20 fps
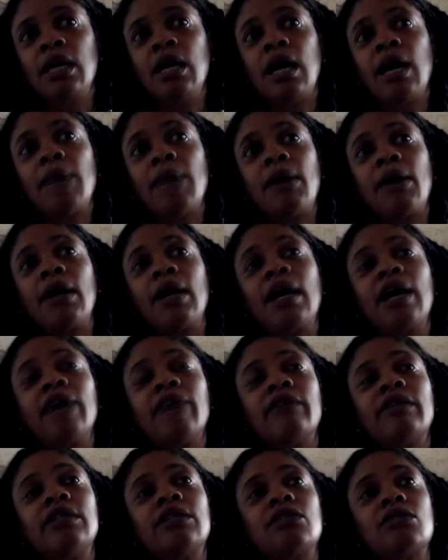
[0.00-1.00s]
about
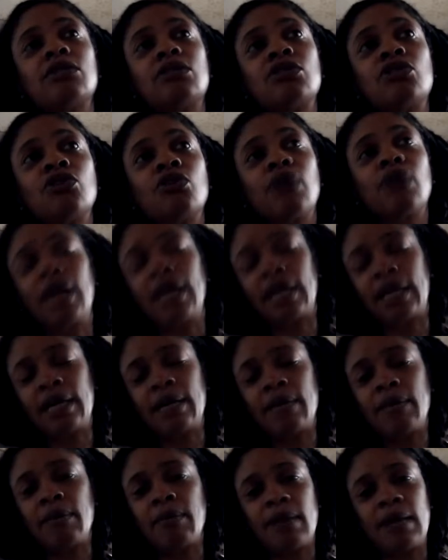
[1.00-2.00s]
every little thought I
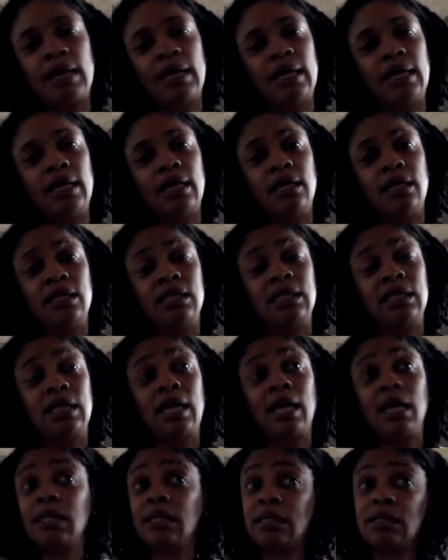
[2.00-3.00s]
come in my head that's
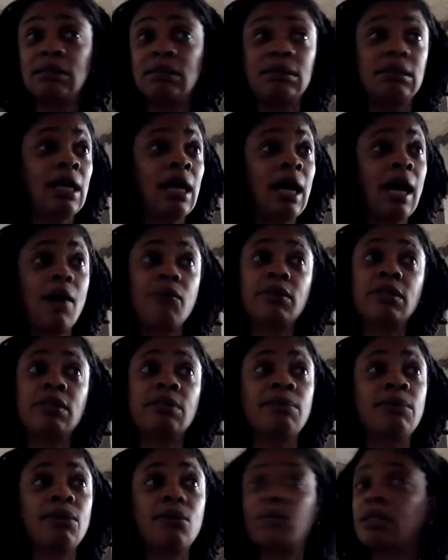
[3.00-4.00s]
not how it's
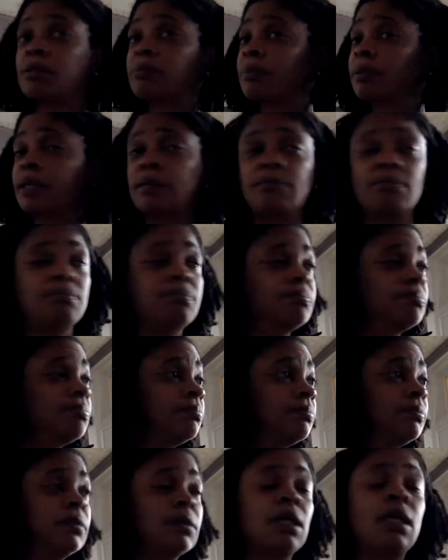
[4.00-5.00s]
supposed to be.
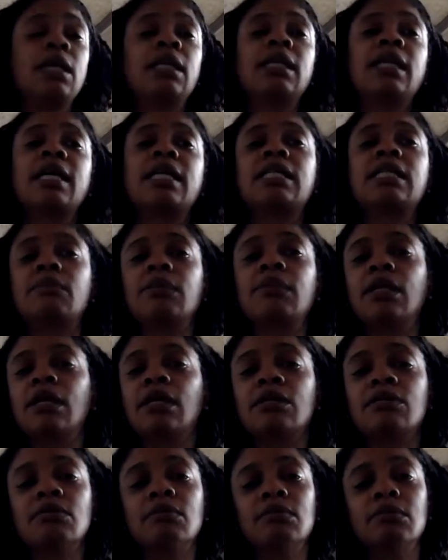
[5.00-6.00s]
He lets me
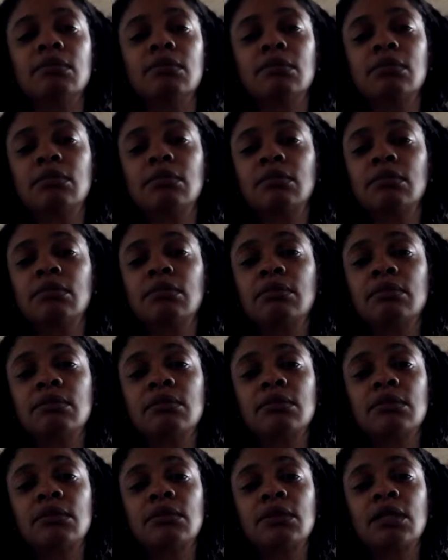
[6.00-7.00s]
know
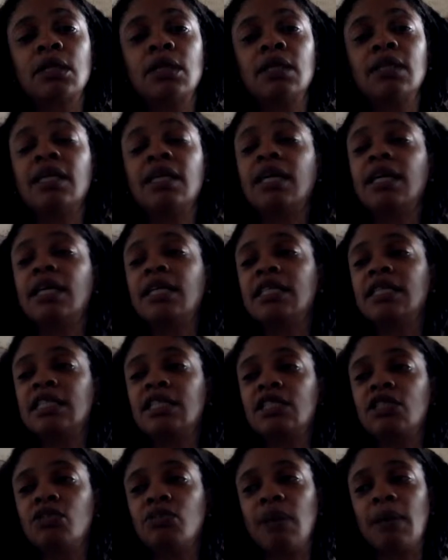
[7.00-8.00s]
the
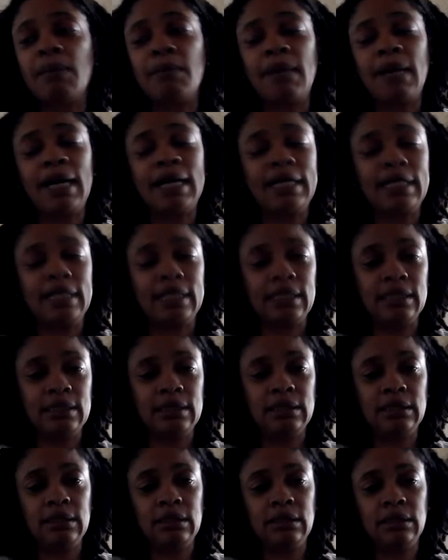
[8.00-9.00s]
energy through my body.
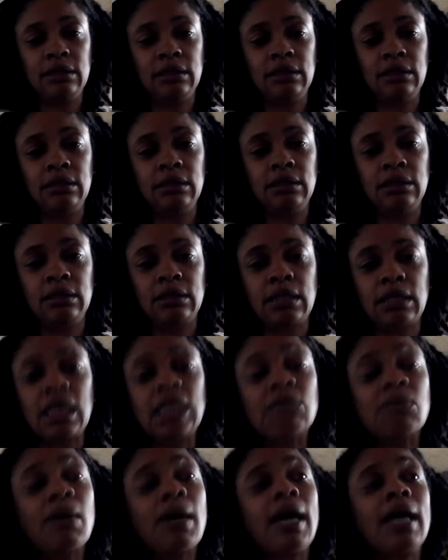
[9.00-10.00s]

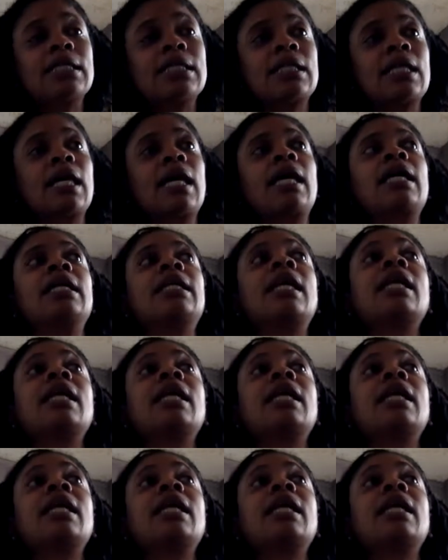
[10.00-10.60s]
That's why I say and